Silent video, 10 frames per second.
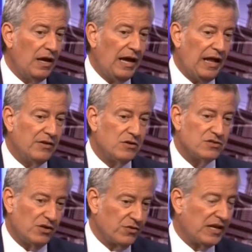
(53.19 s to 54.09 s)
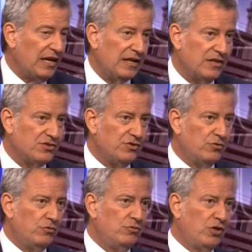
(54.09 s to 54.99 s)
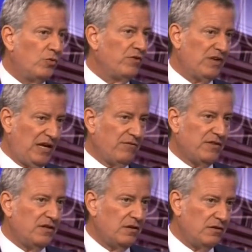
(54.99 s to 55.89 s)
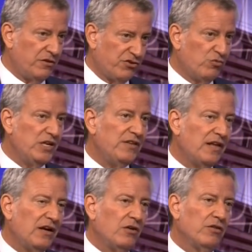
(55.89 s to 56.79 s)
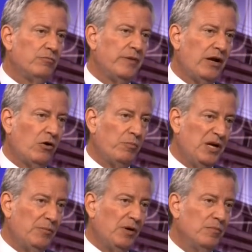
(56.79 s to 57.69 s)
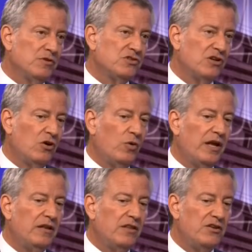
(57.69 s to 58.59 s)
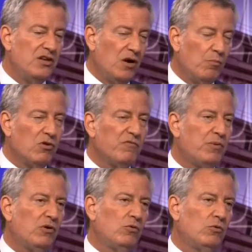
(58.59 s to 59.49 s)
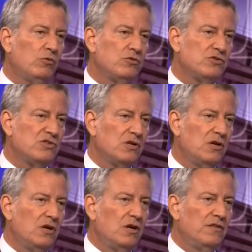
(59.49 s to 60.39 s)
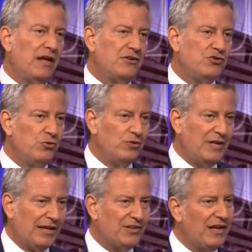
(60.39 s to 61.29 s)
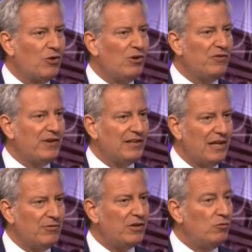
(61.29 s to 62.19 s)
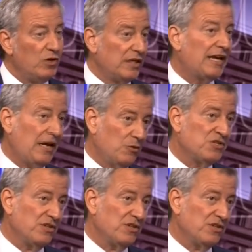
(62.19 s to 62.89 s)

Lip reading: And there's other candidates who don't even have the 3 that are the bare minimum. So the number of polls that you get to that qualifying level in really counts